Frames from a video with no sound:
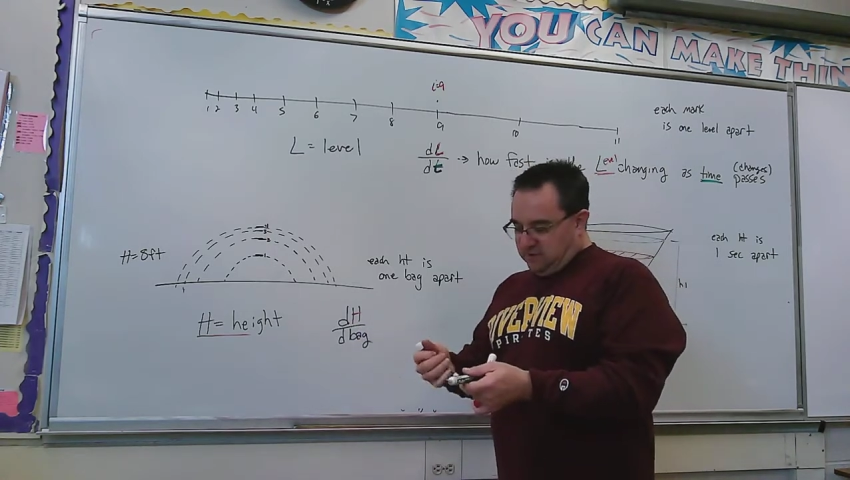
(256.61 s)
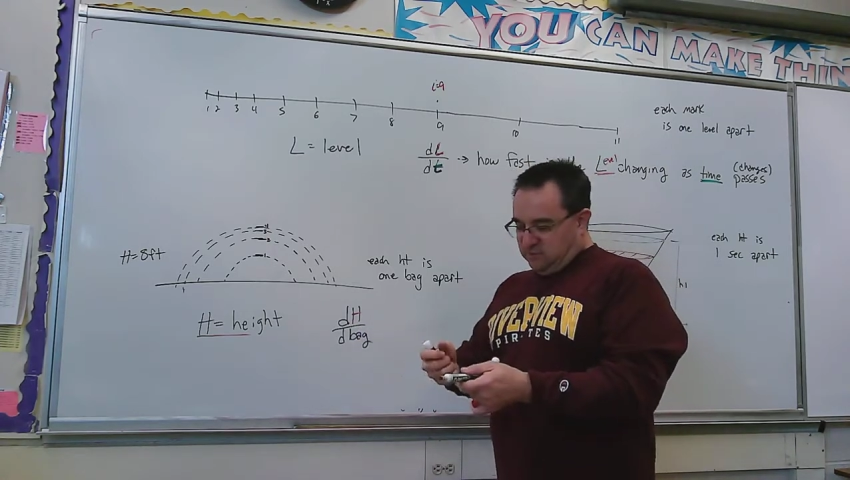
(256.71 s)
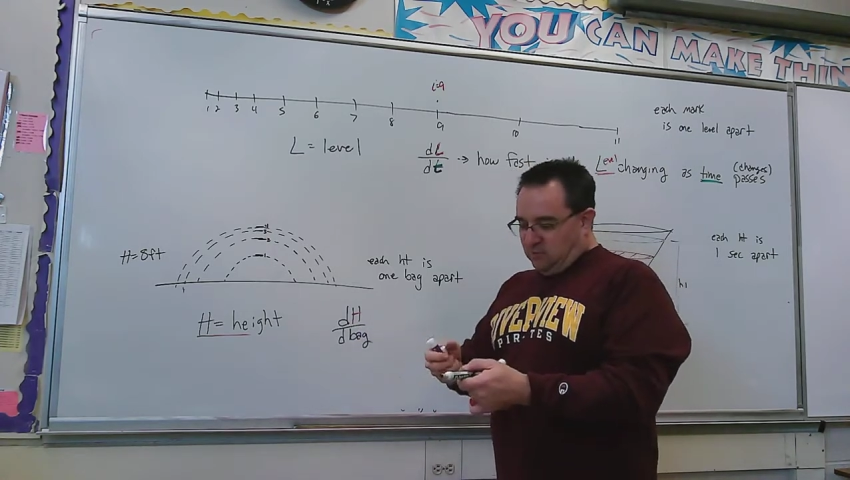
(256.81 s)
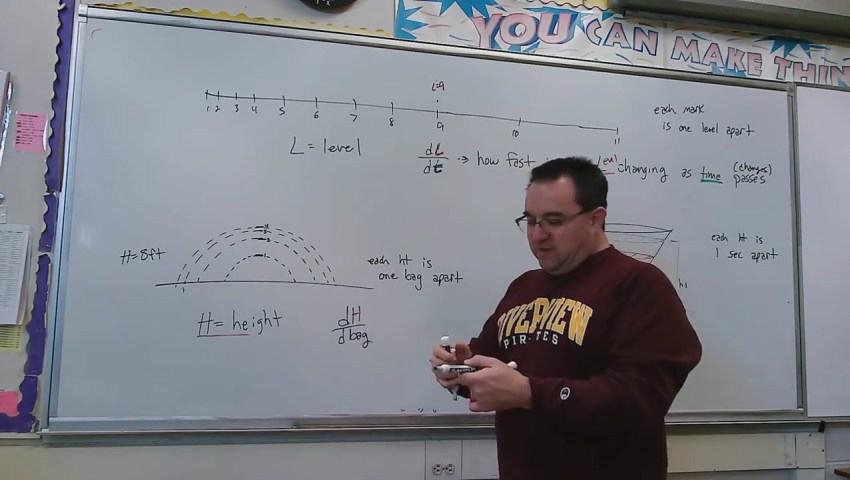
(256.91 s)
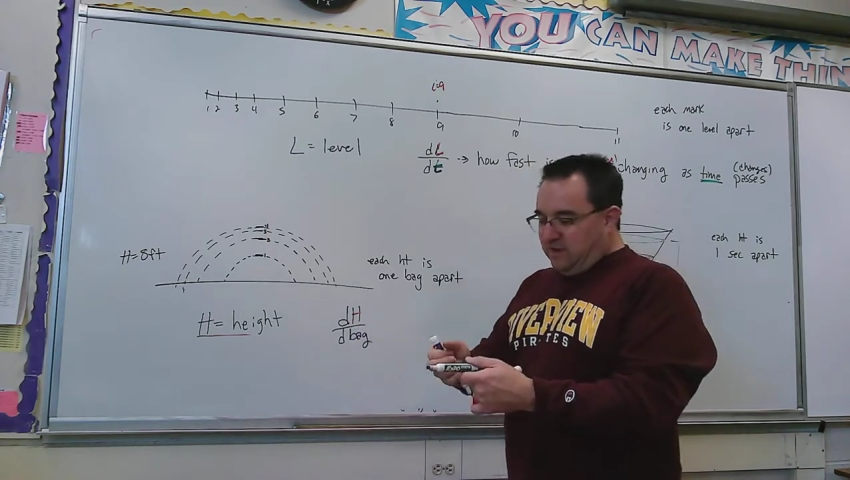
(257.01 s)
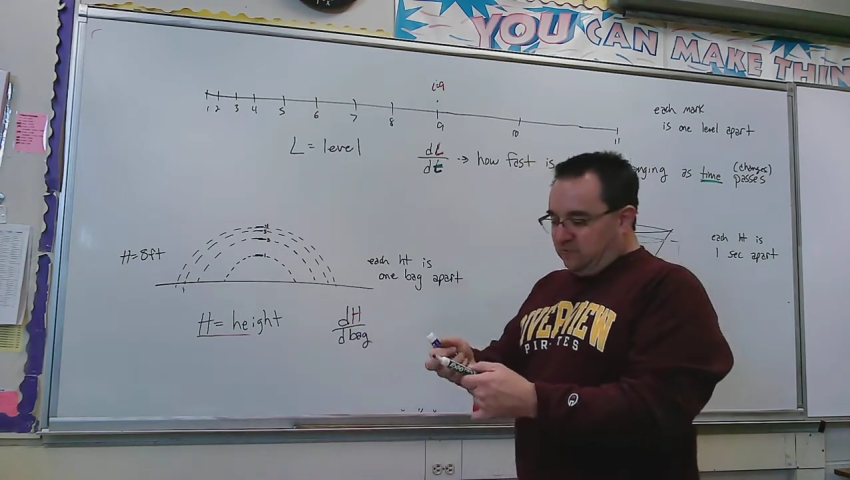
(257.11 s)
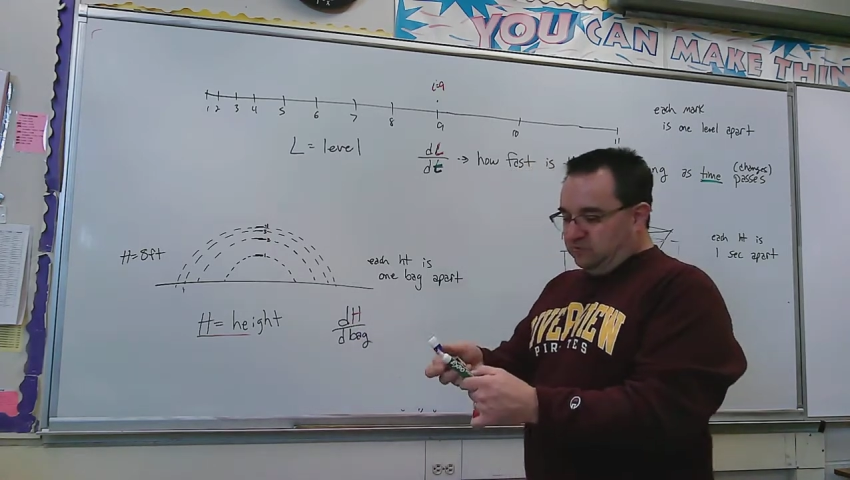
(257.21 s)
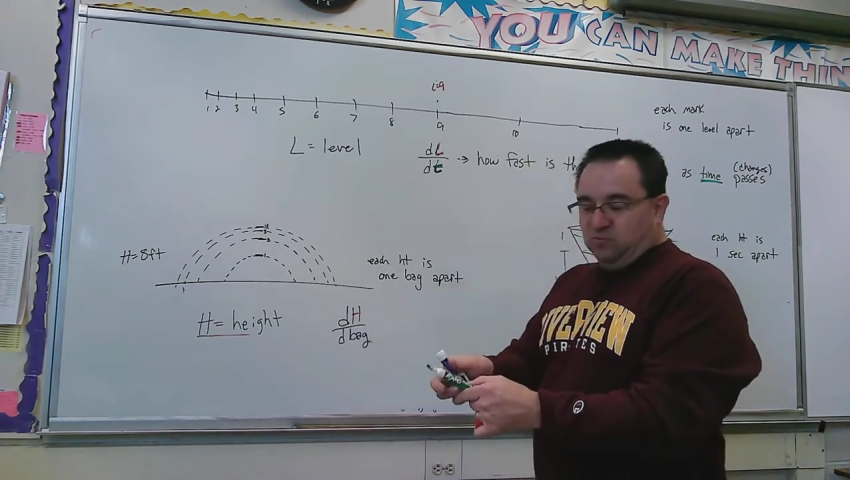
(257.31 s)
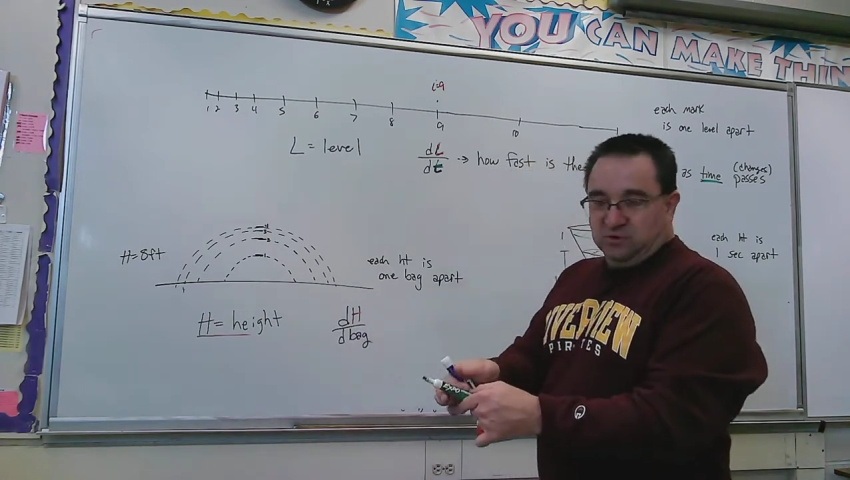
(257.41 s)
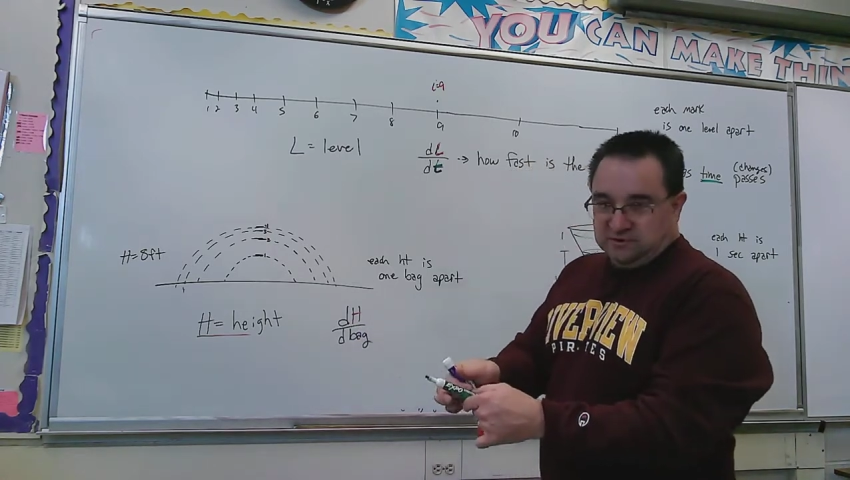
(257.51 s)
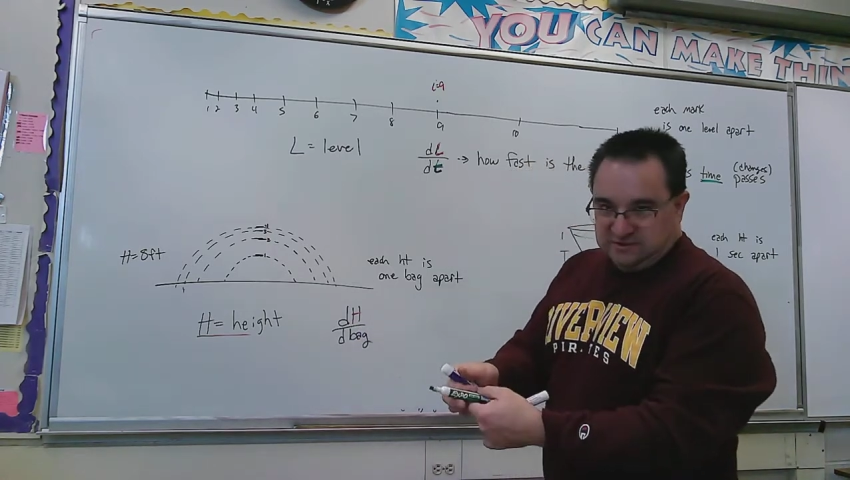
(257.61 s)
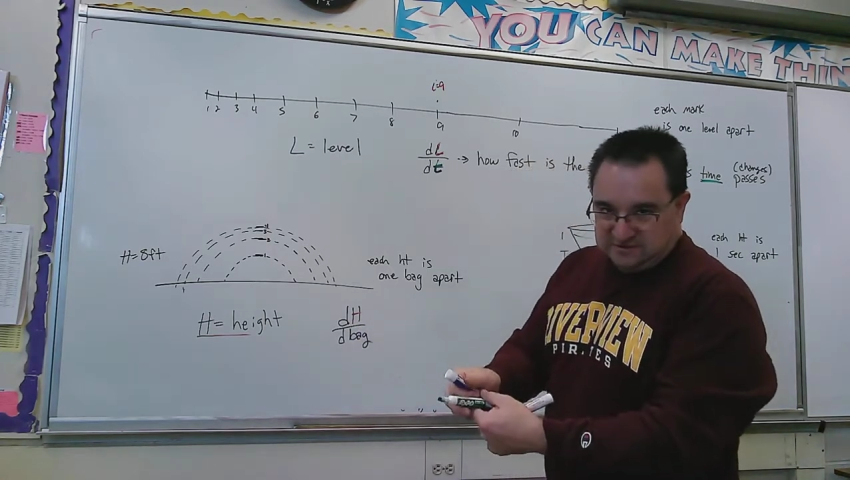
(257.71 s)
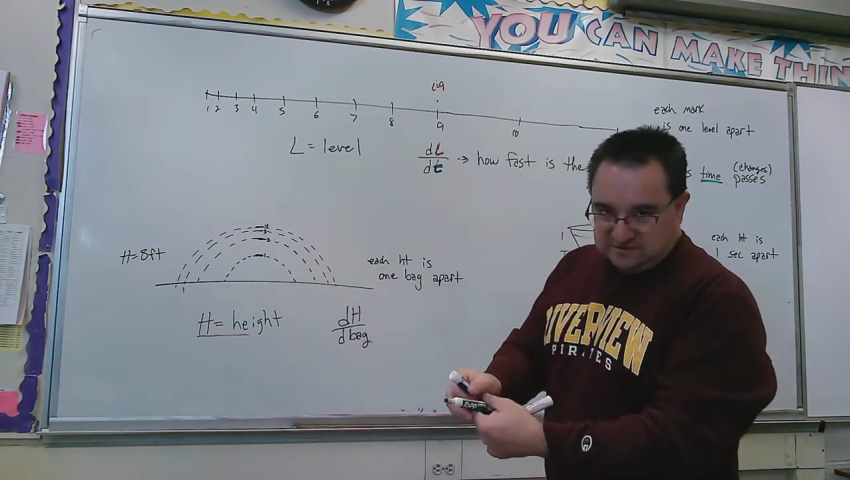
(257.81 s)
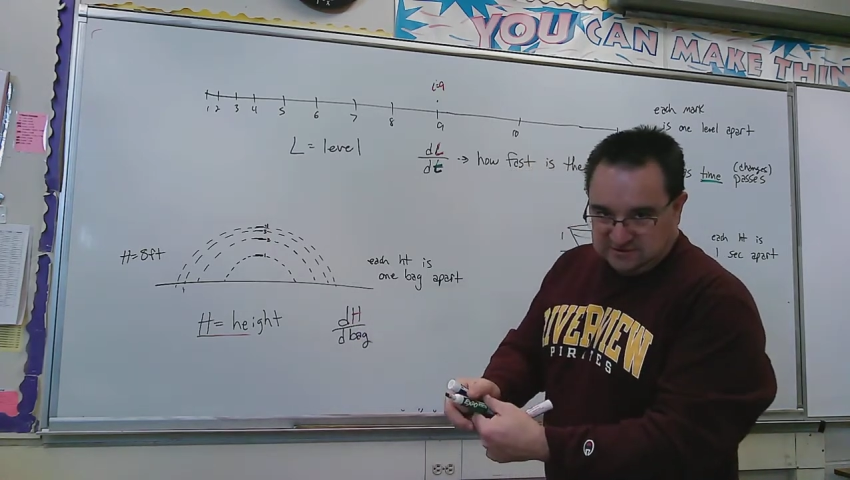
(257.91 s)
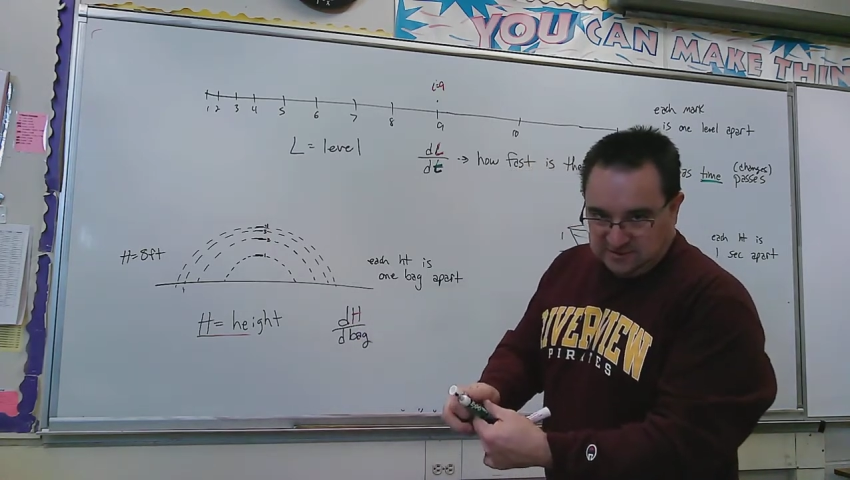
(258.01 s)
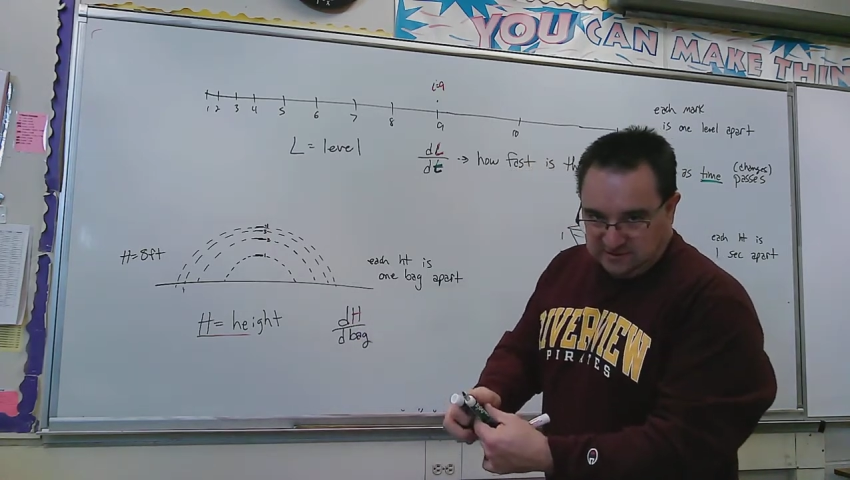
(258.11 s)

The way I would word this,